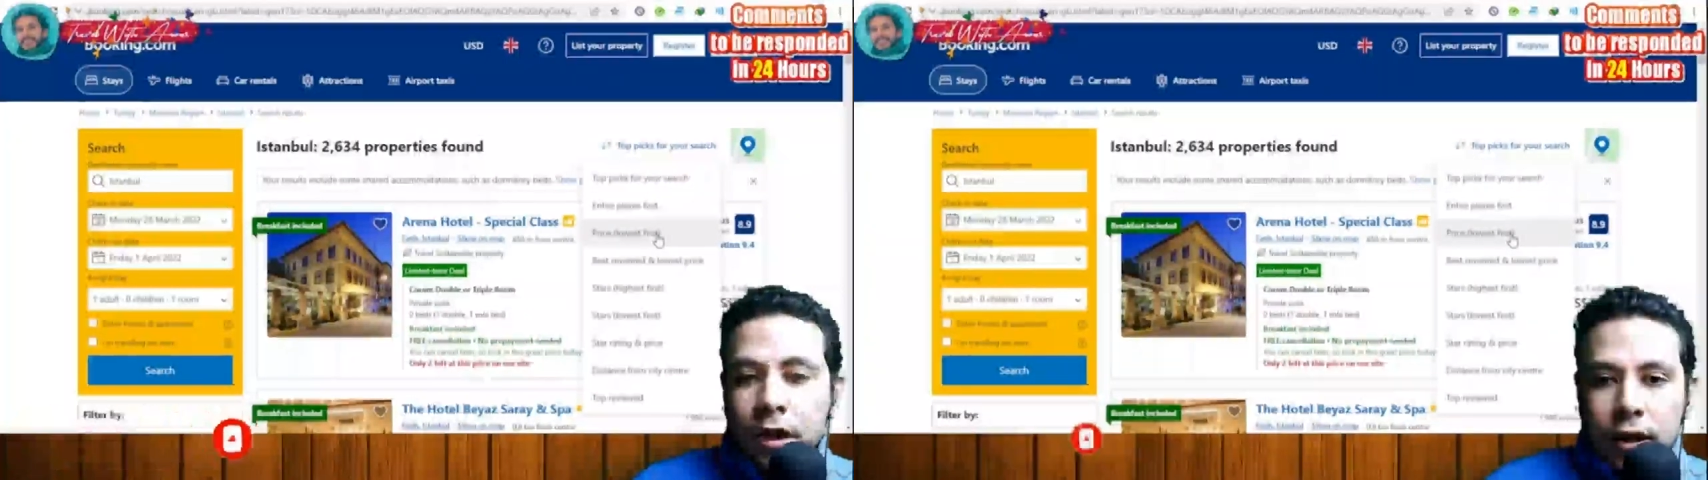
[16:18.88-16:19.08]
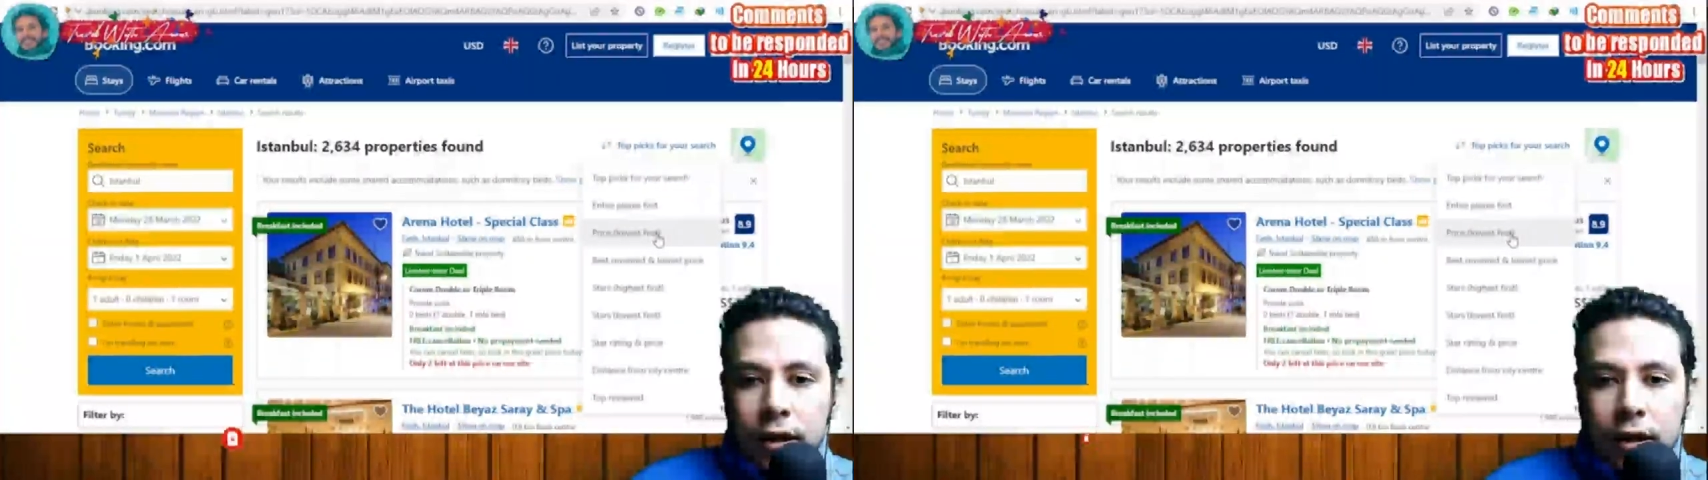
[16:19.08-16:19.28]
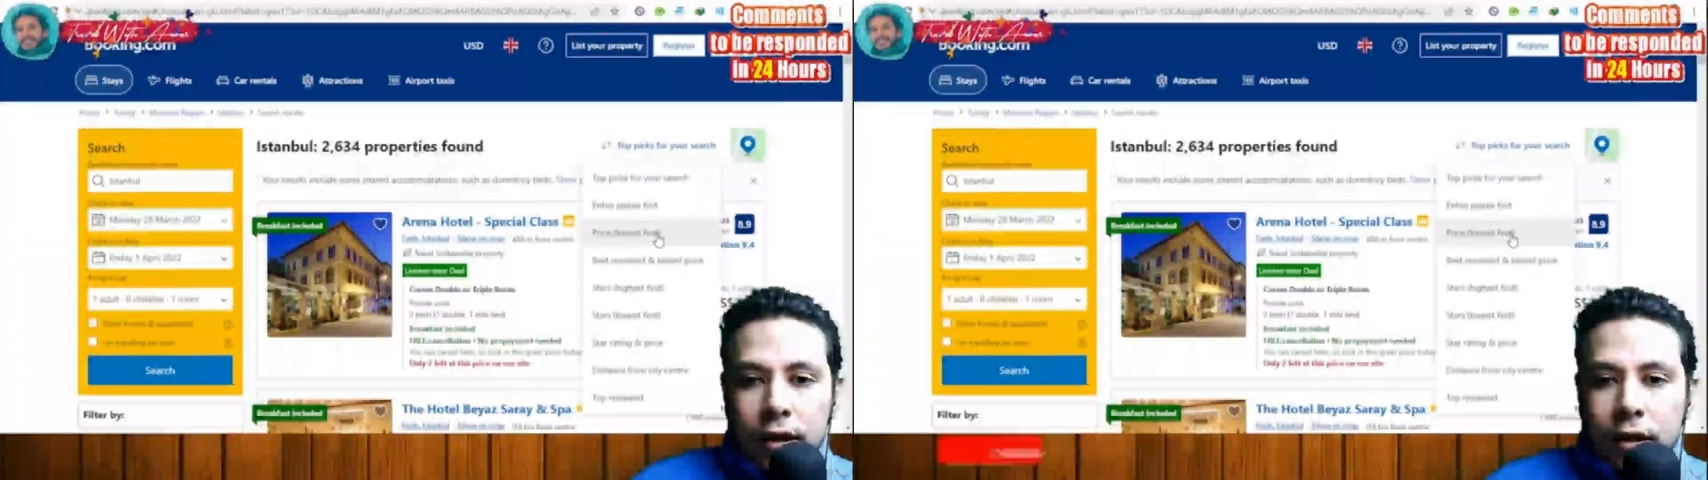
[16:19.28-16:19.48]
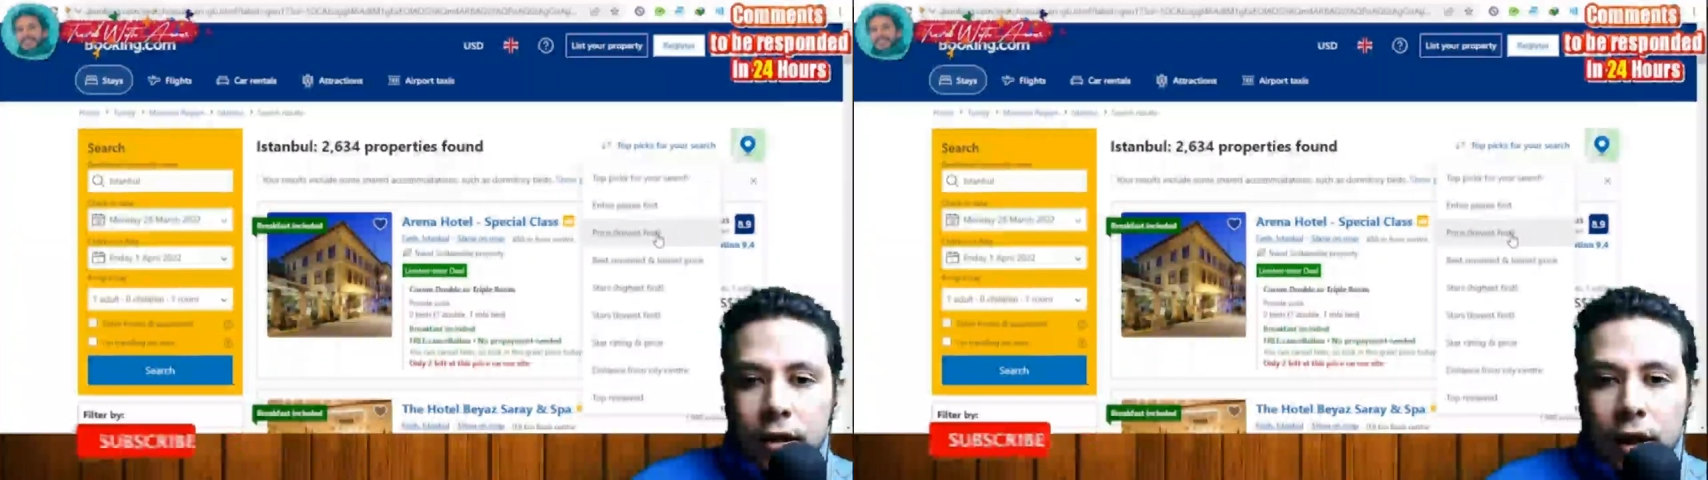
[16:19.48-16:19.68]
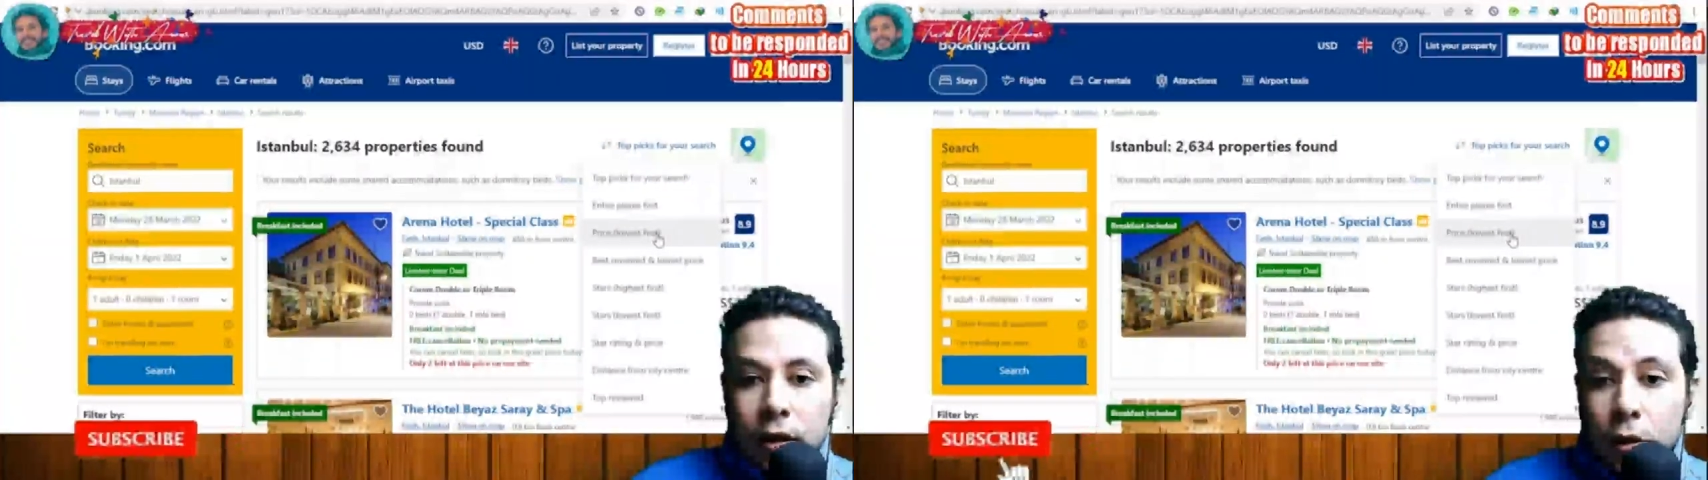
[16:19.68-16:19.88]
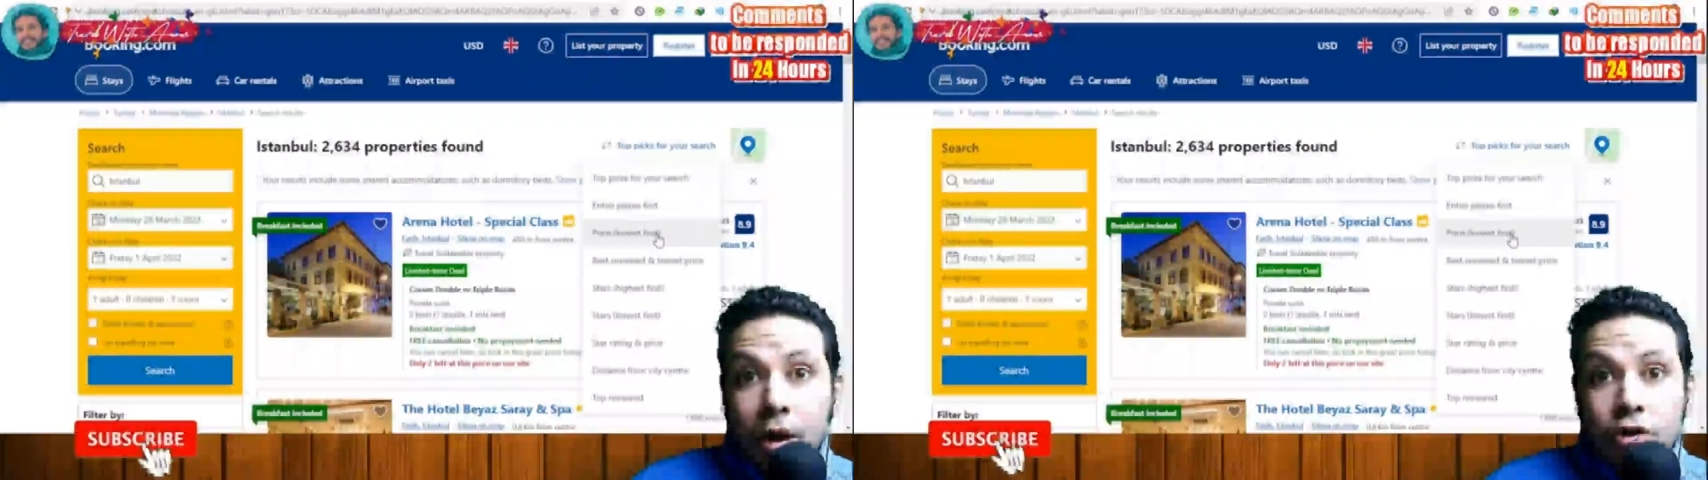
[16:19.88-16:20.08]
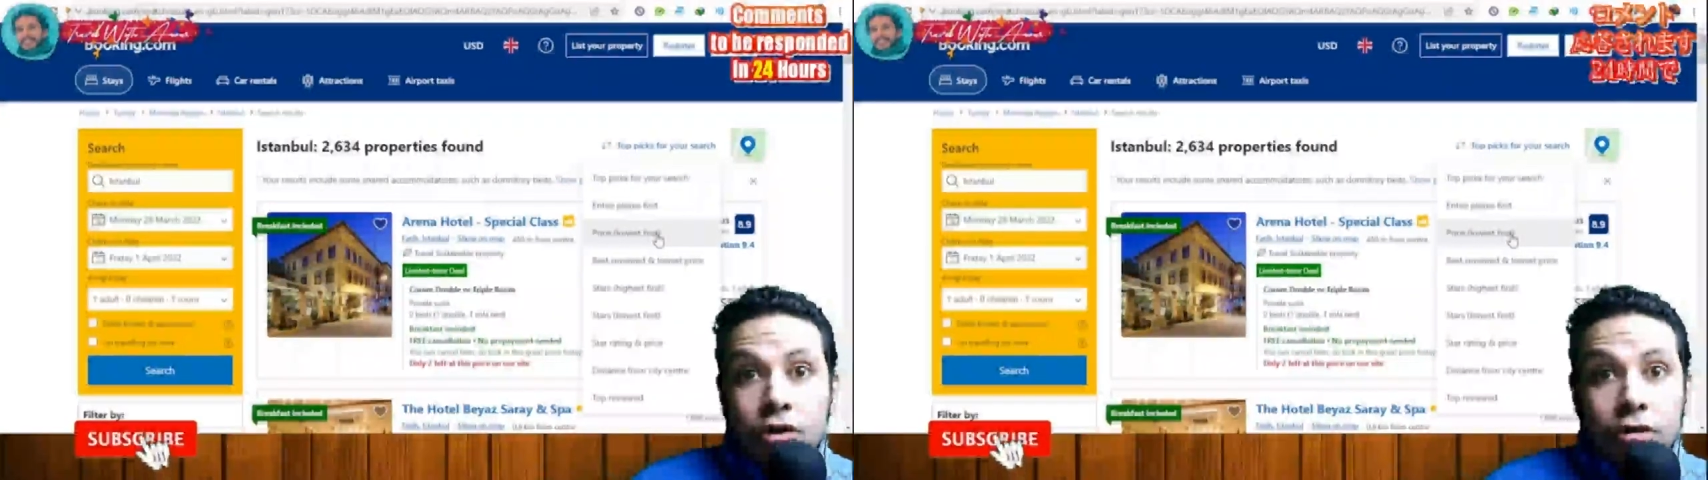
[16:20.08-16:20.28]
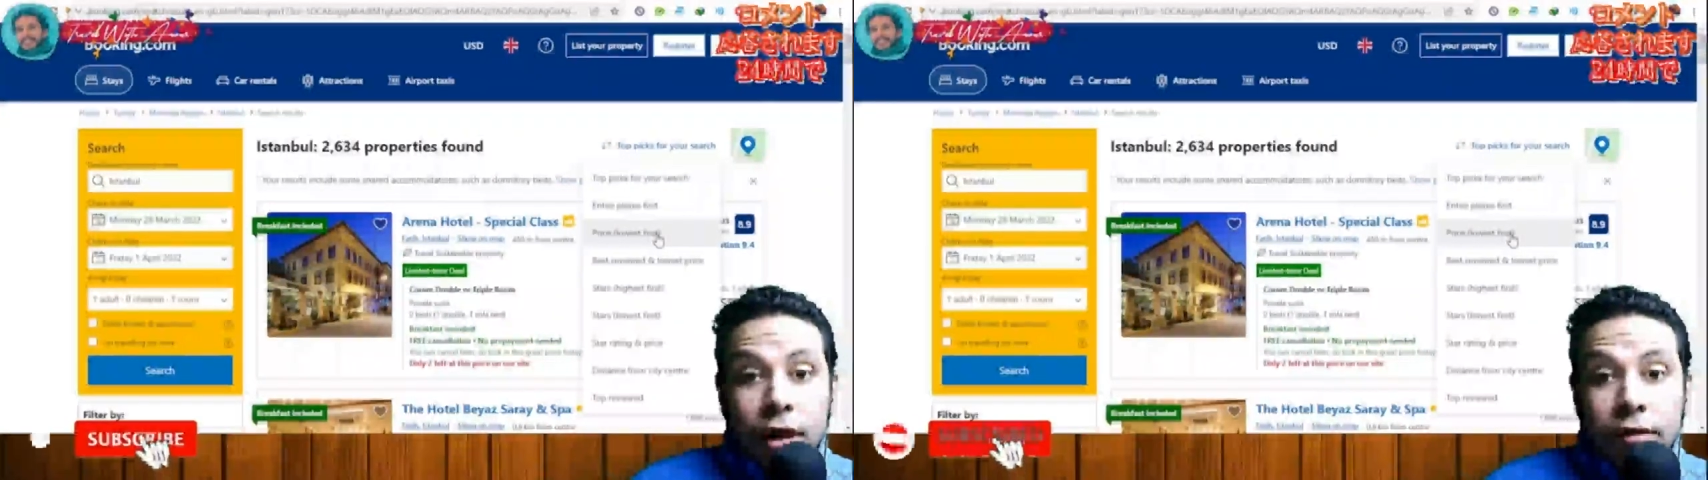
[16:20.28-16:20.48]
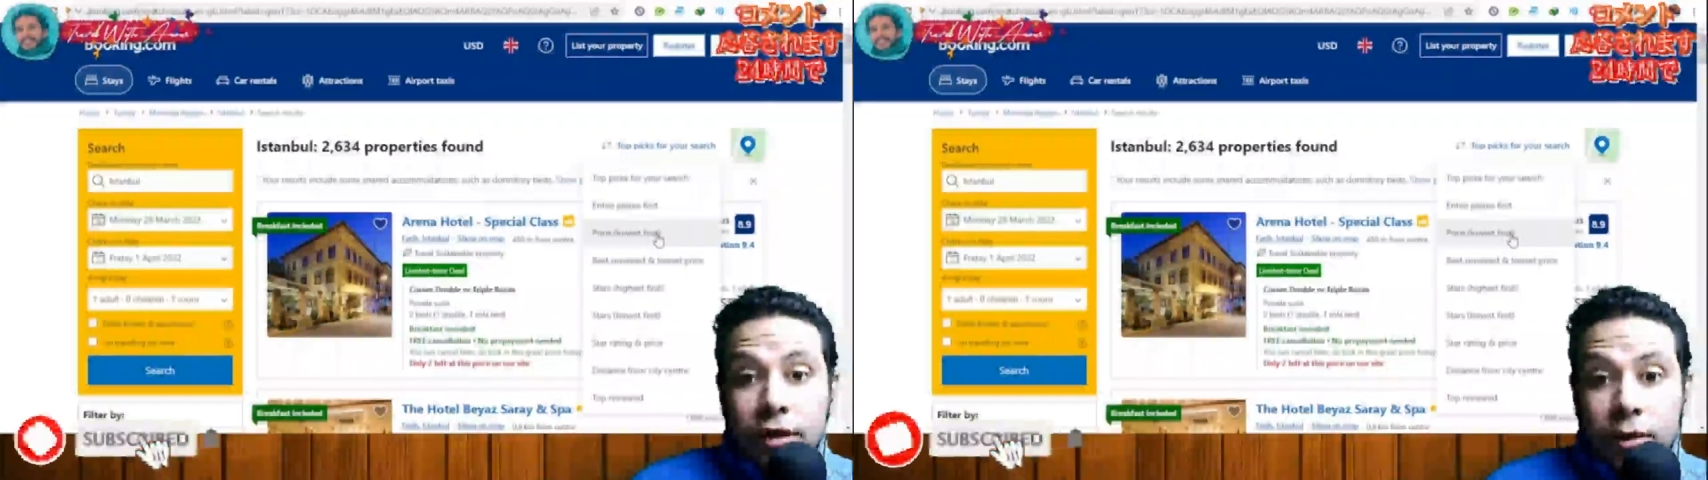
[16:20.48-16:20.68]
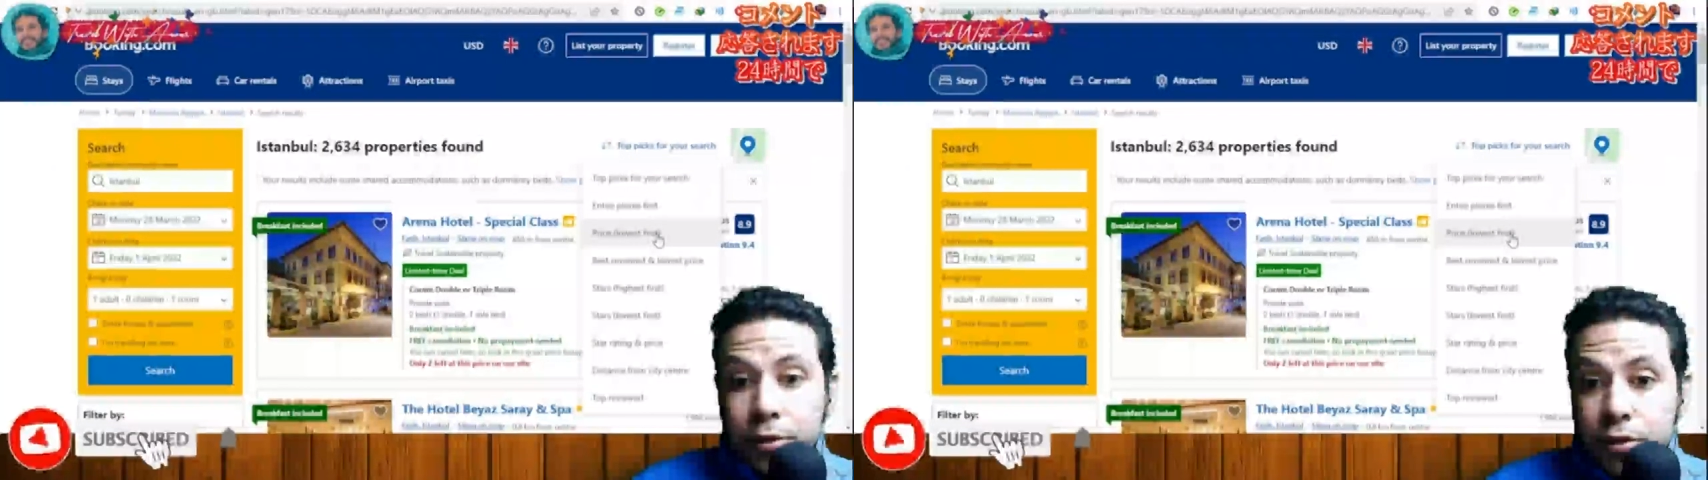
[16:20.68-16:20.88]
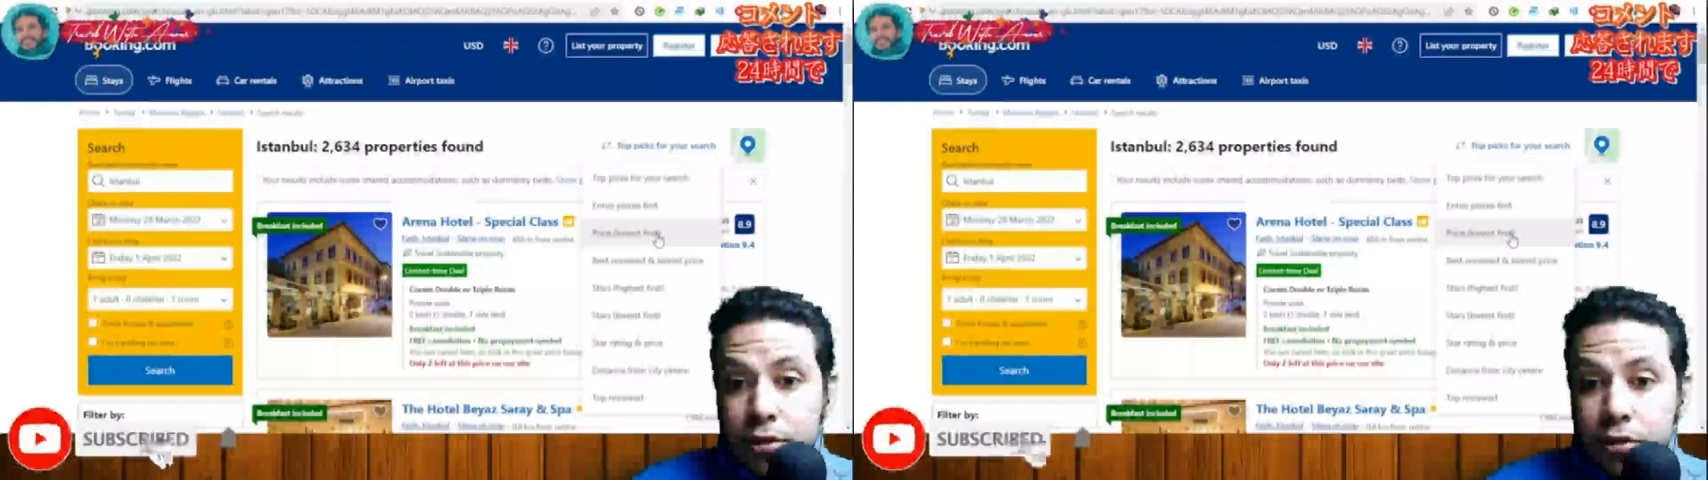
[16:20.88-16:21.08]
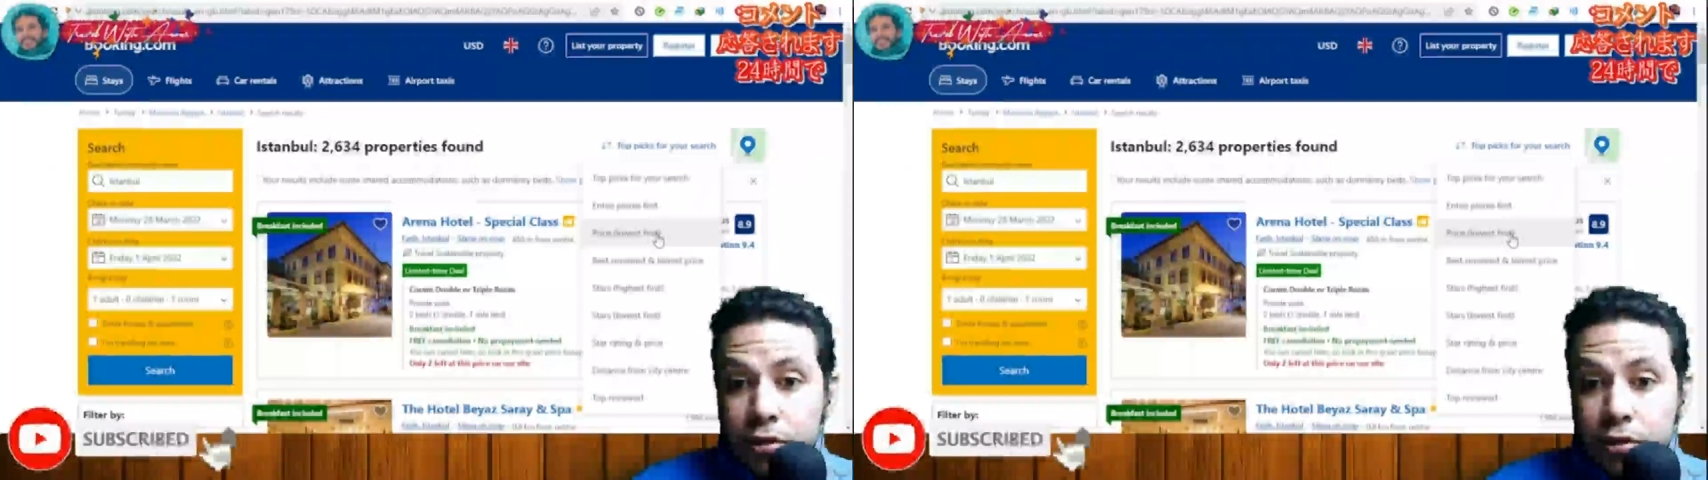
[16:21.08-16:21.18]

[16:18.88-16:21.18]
uh, a low budget traveling person.